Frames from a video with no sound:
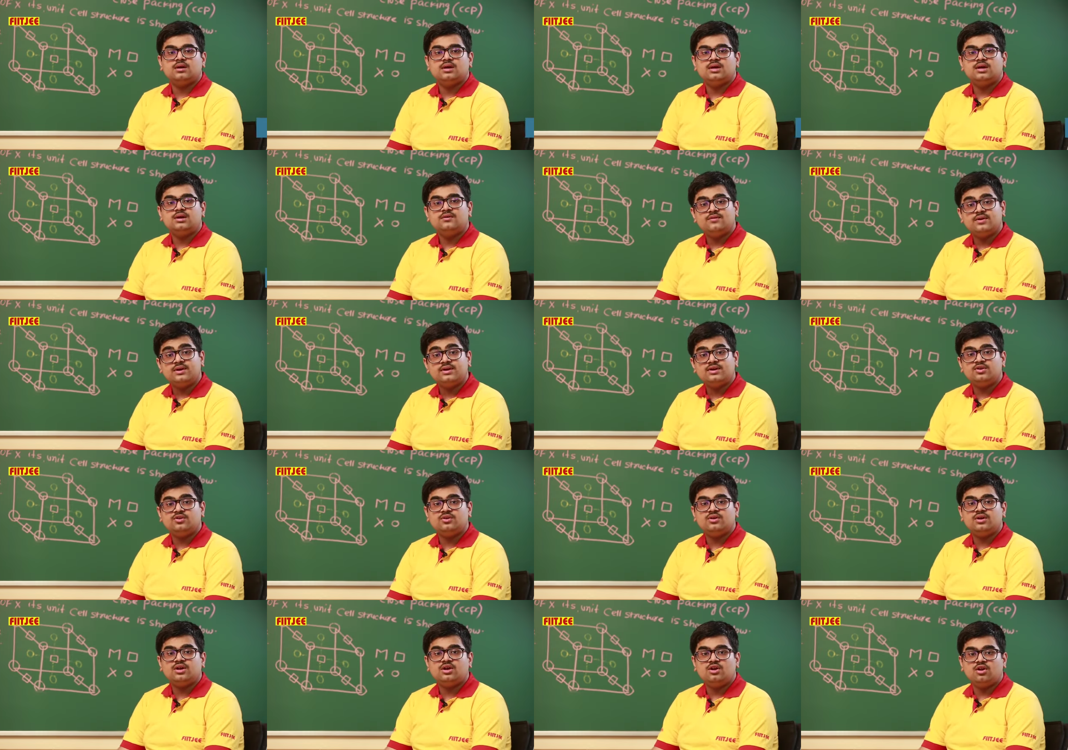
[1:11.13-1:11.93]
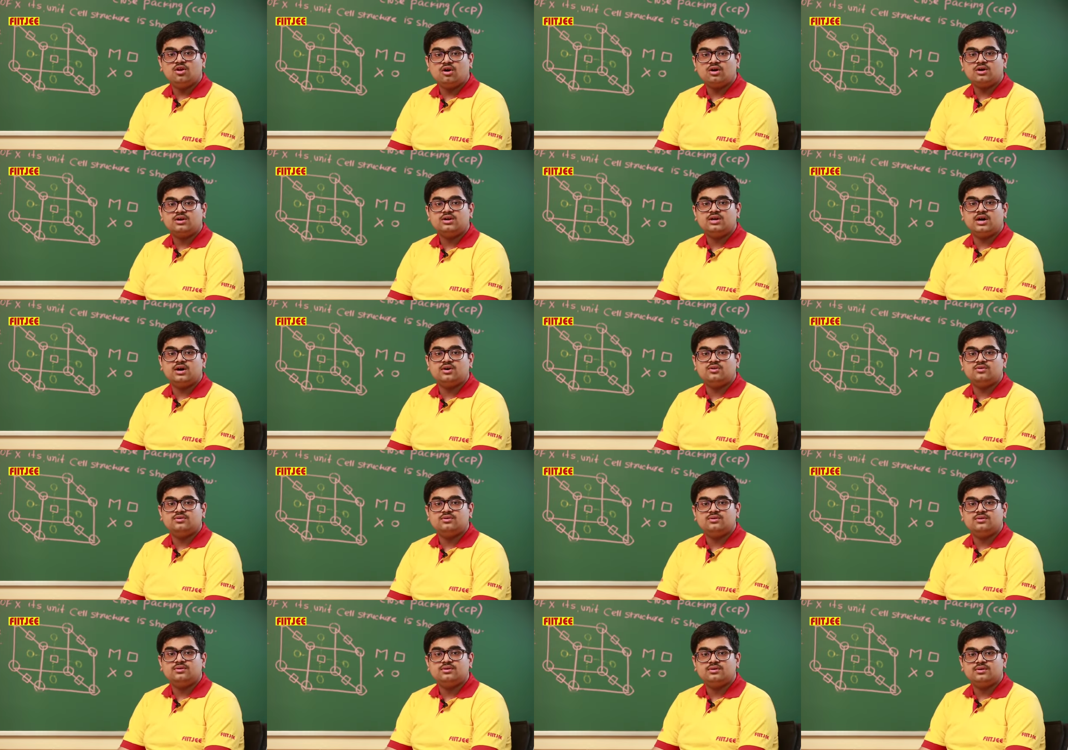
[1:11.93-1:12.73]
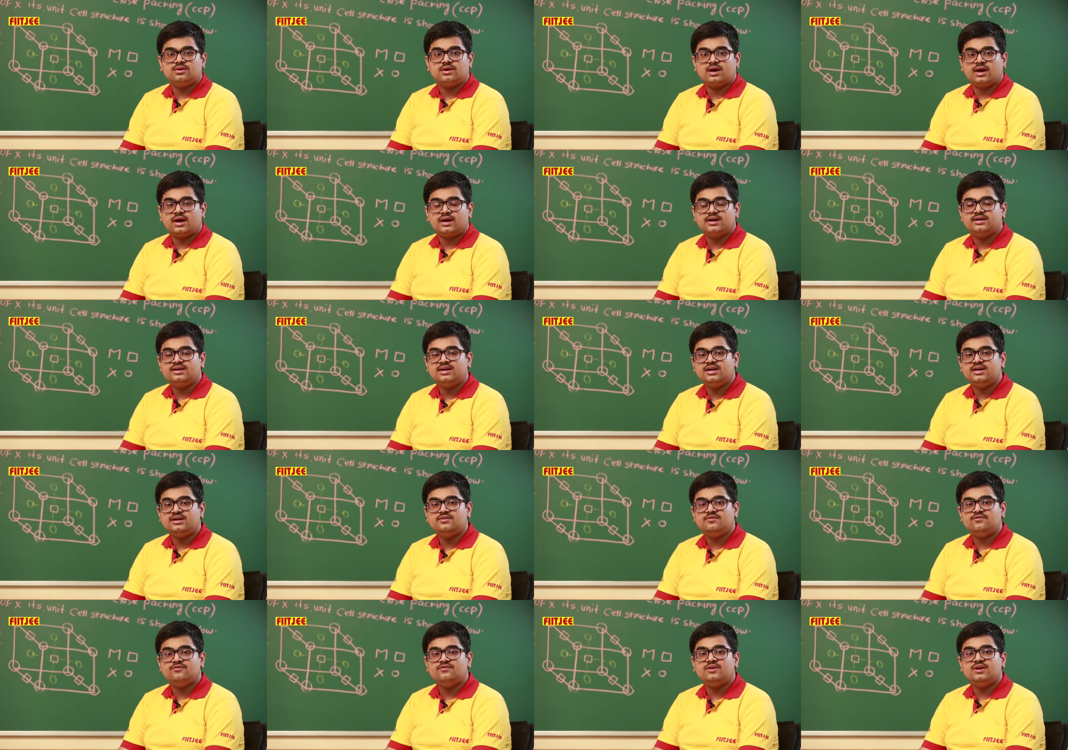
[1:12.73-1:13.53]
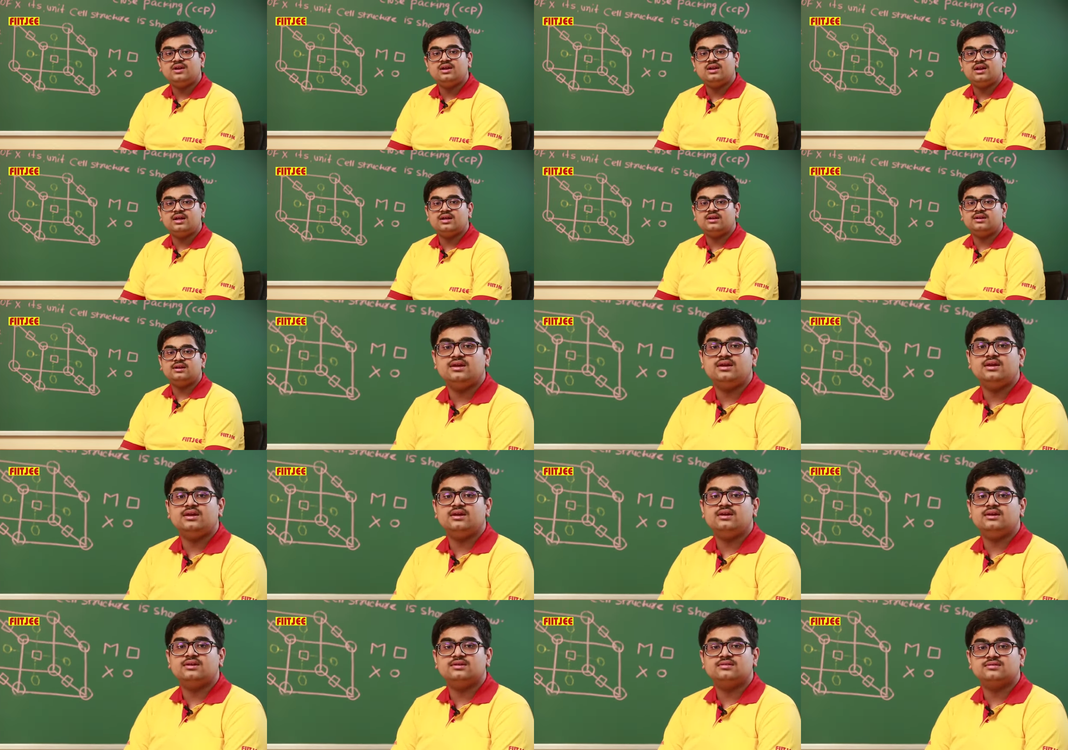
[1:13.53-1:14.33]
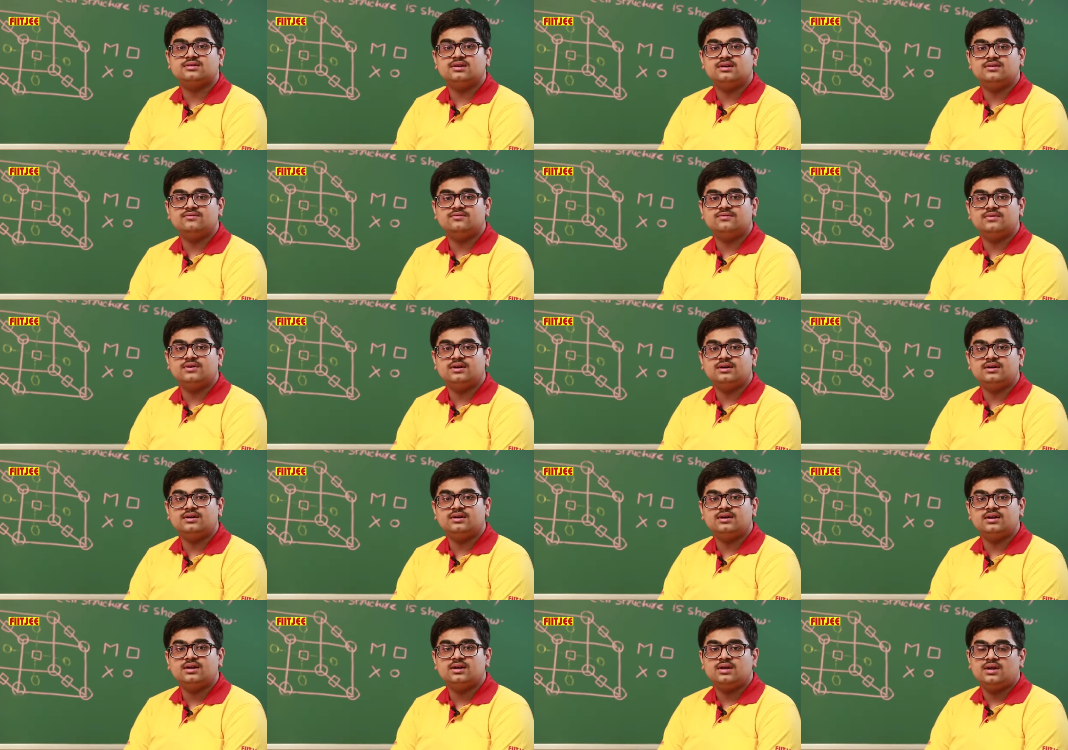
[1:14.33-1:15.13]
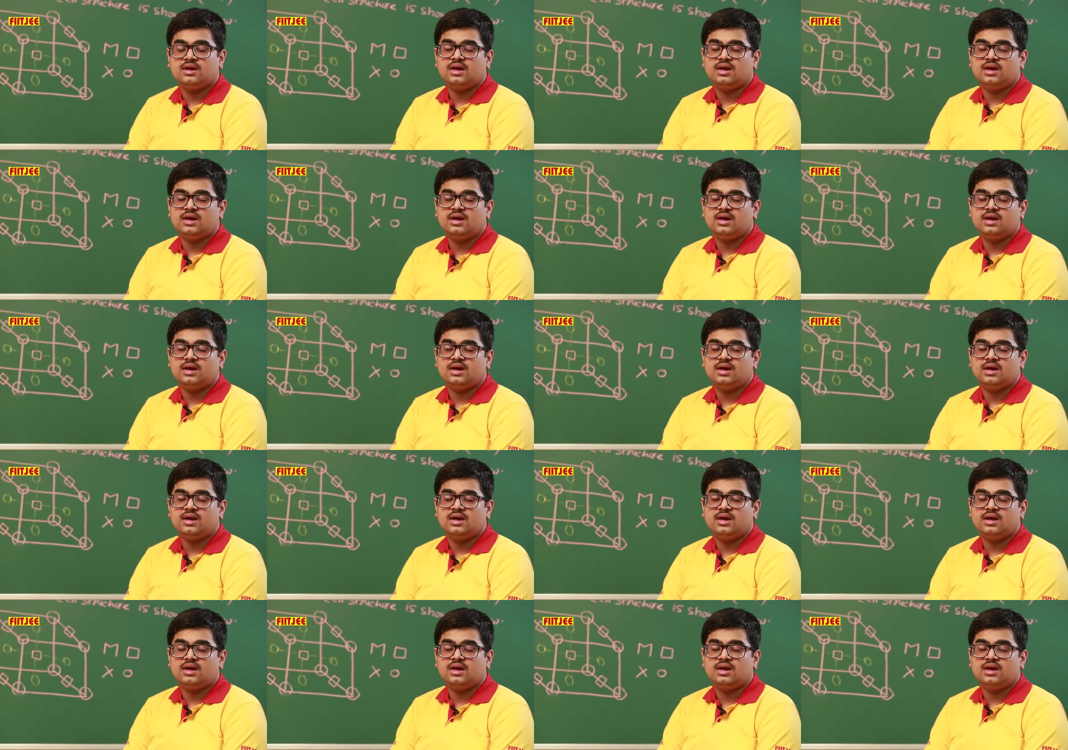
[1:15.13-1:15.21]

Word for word: Even during lockdown, I didn't feel any discomfort